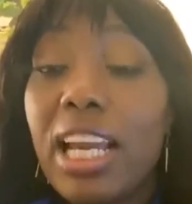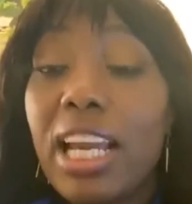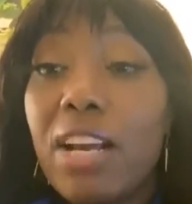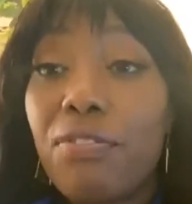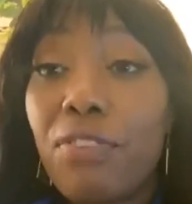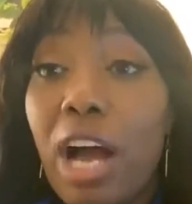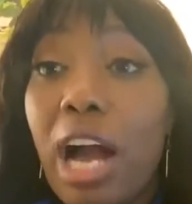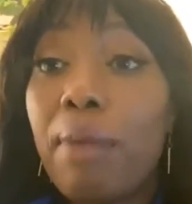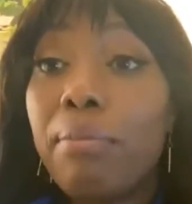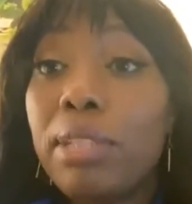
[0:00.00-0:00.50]

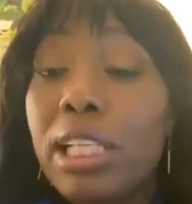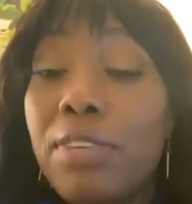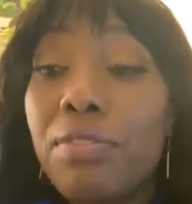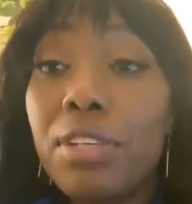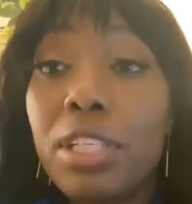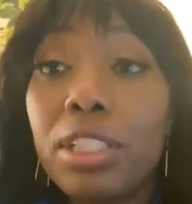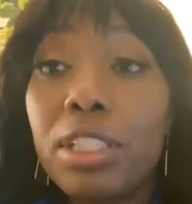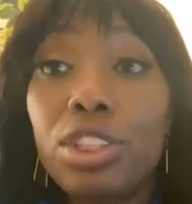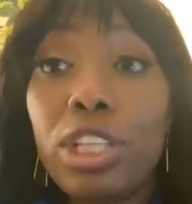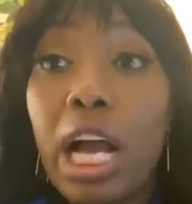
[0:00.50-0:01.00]
If I'm
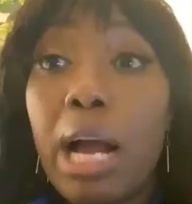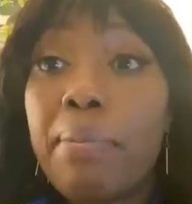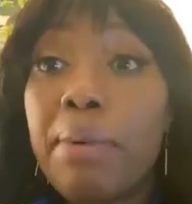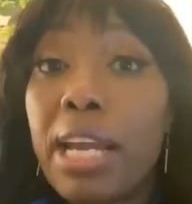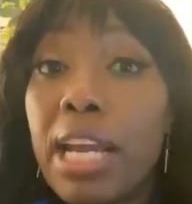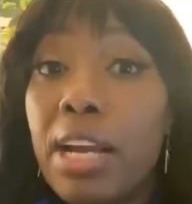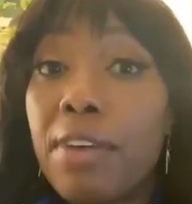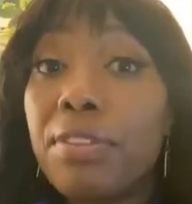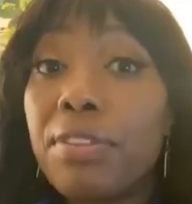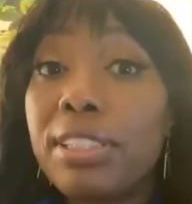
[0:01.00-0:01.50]
leaving a job
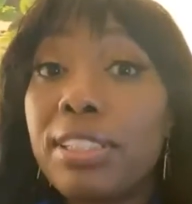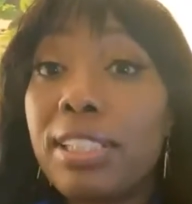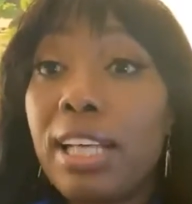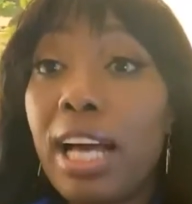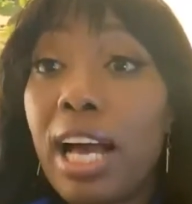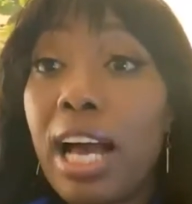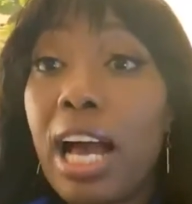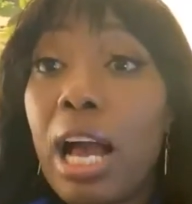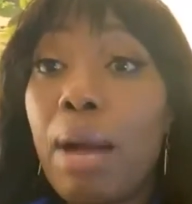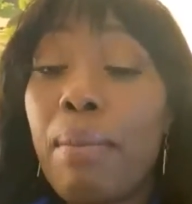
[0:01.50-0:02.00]
every
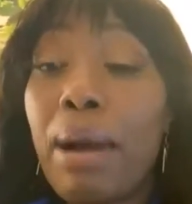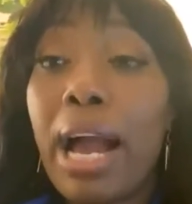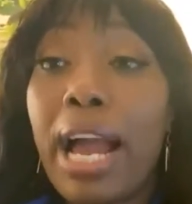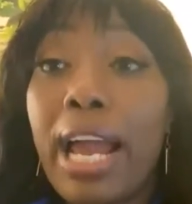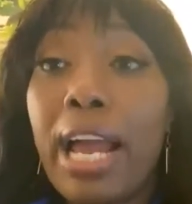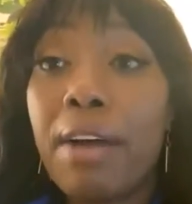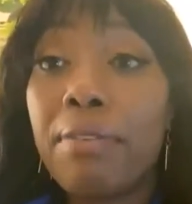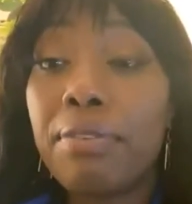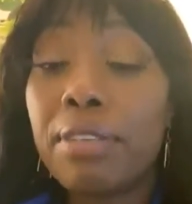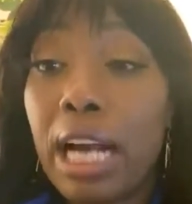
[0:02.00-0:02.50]
time I
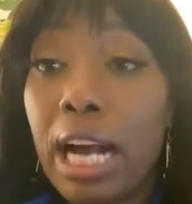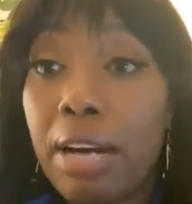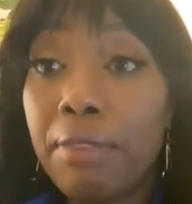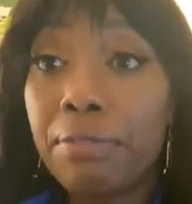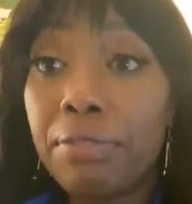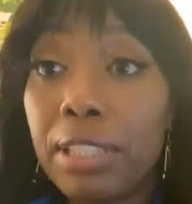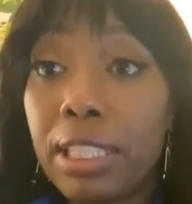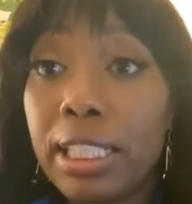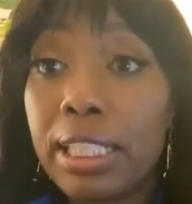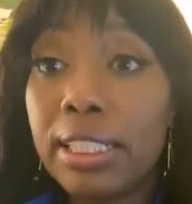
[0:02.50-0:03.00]
have
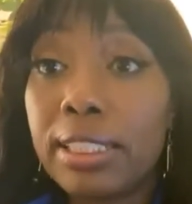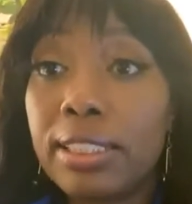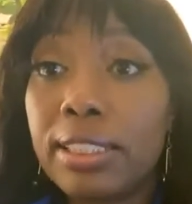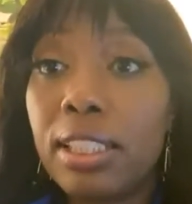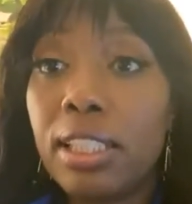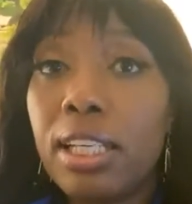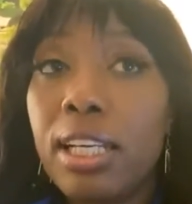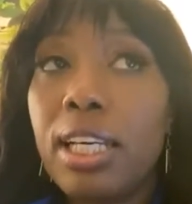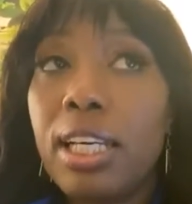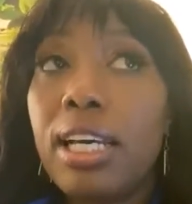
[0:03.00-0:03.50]

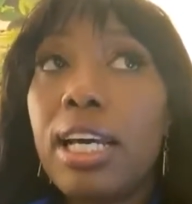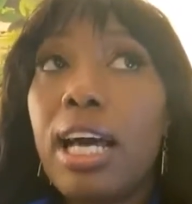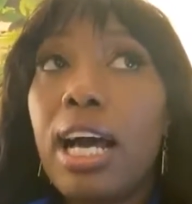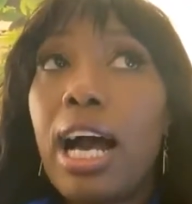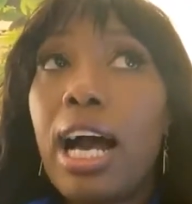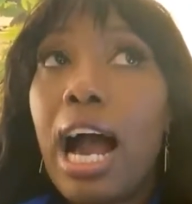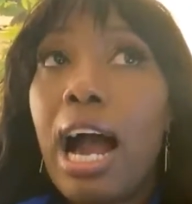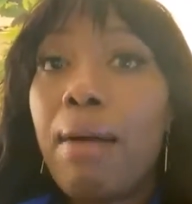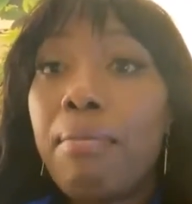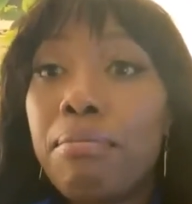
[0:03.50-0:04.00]
conflict,
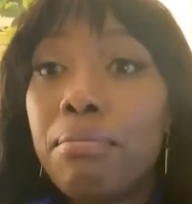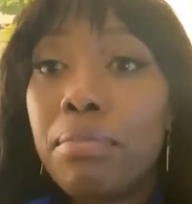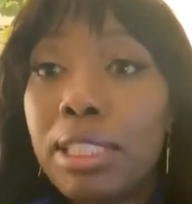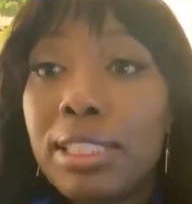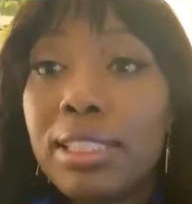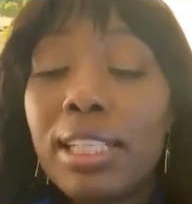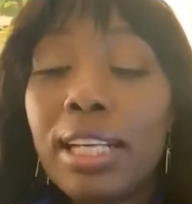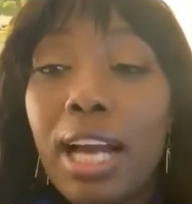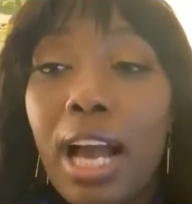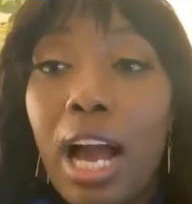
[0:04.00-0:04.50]
I'm
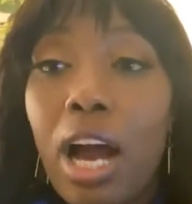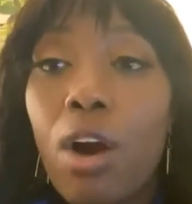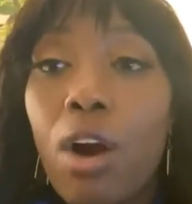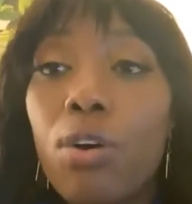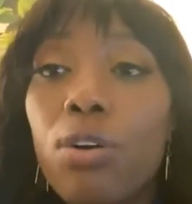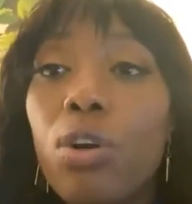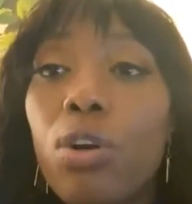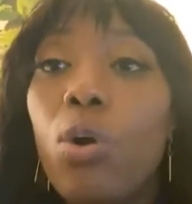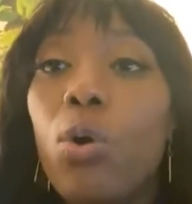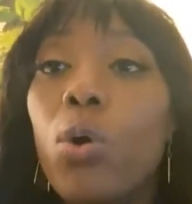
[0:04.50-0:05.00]
missing
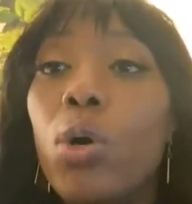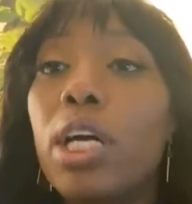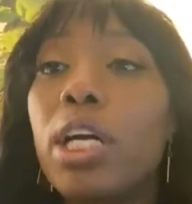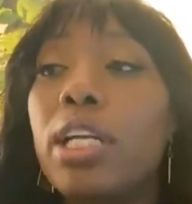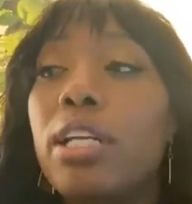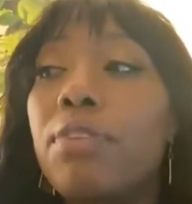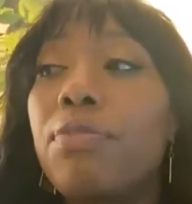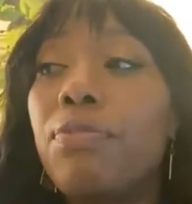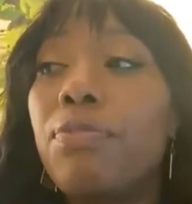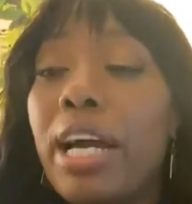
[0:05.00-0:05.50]
out
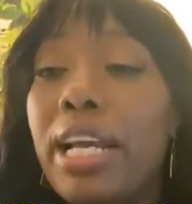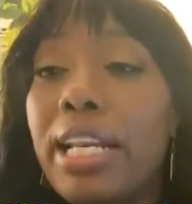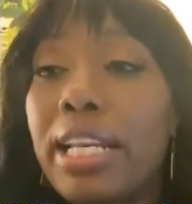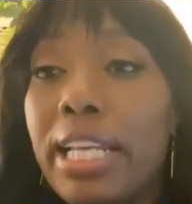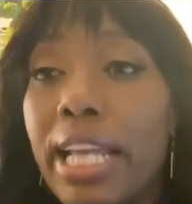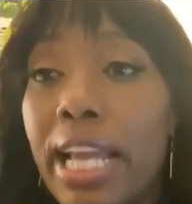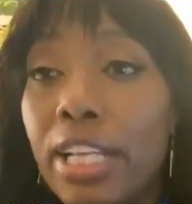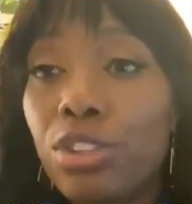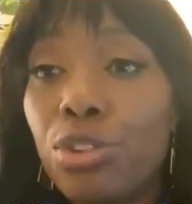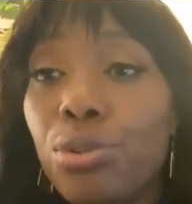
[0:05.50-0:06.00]
on
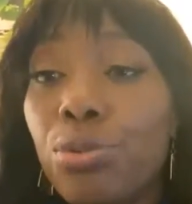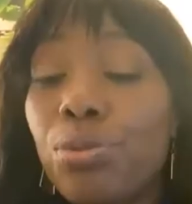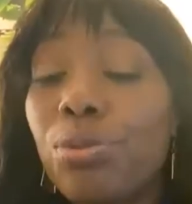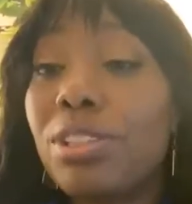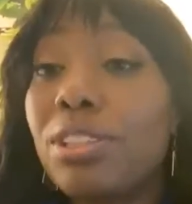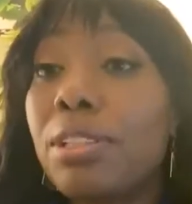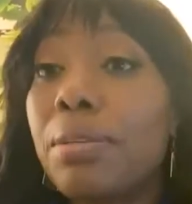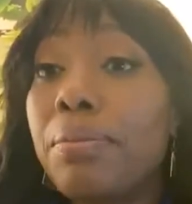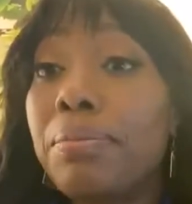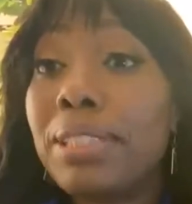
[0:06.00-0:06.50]
financial
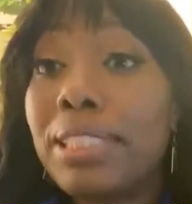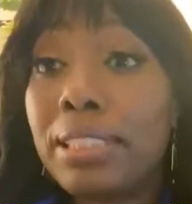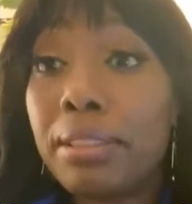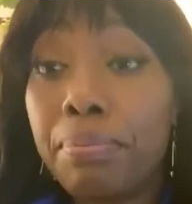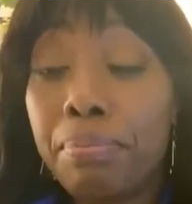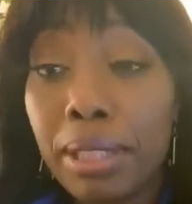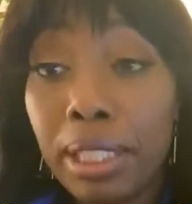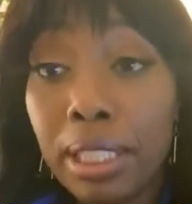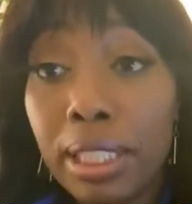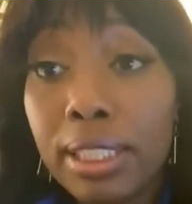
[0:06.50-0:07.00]

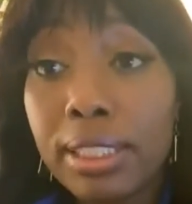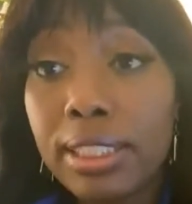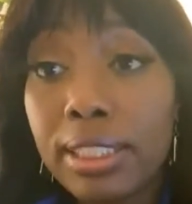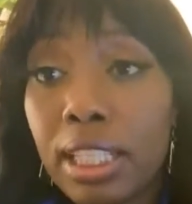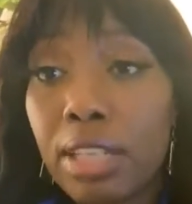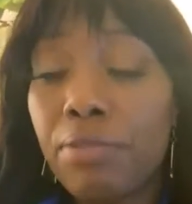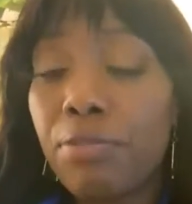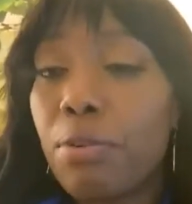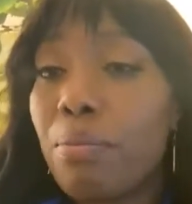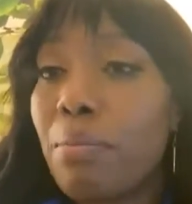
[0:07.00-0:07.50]

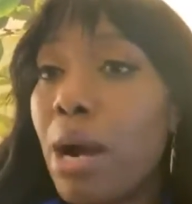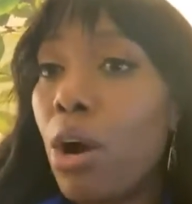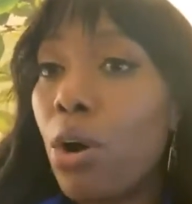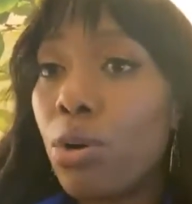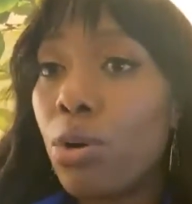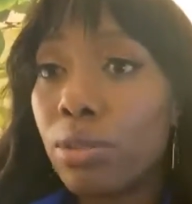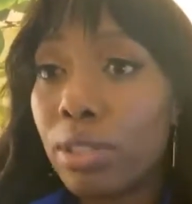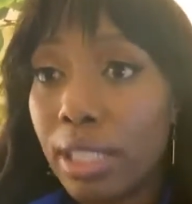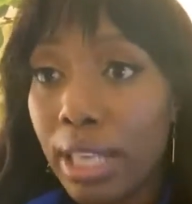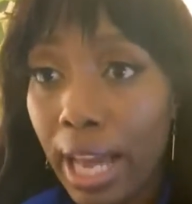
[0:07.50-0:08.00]
stability for my
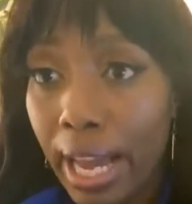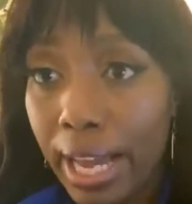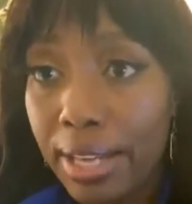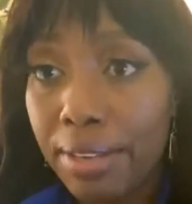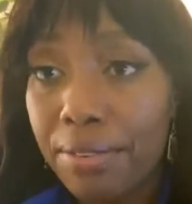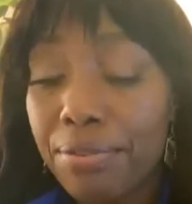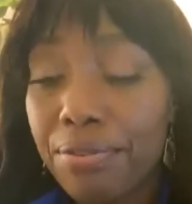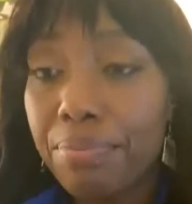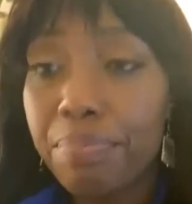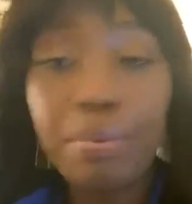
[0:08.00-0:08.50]
own
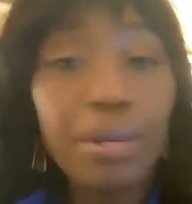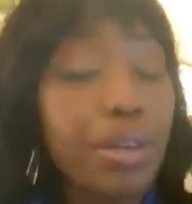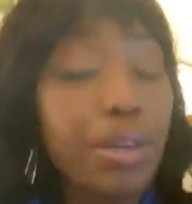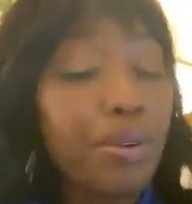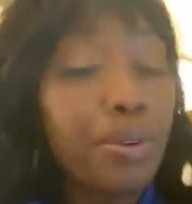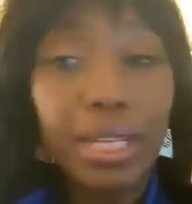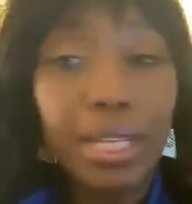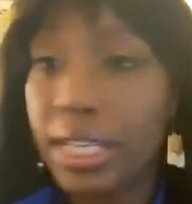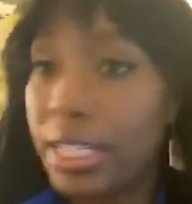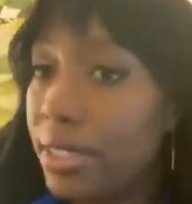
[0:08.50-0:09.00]
life,
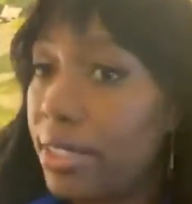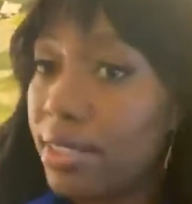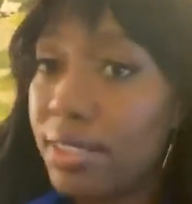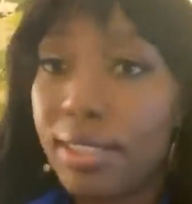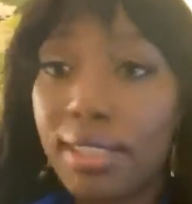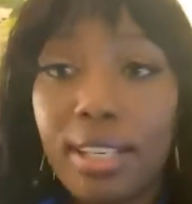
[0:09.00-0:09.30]
period.